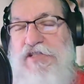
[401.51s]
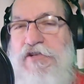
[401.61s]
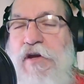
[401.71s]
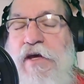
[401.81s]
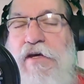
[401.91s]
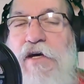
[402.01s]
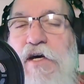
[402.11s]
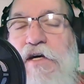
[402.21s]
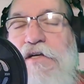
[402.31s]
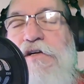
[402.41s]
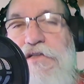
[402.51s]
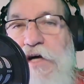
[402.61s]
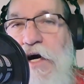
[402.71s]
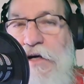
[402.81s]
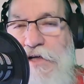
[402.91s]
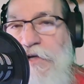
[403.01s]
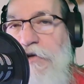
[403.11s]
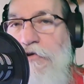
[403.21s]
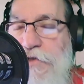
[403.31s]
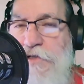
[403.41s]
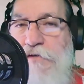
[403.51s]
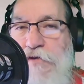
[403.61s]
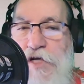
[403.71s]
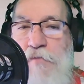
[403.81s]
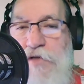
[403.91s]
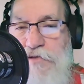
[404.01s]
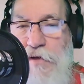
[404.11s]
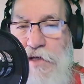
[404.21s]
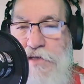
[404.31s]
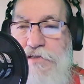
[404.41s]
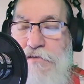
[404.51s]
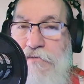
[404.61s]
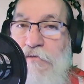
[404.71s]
And you're like, good God, can you use a different image, please?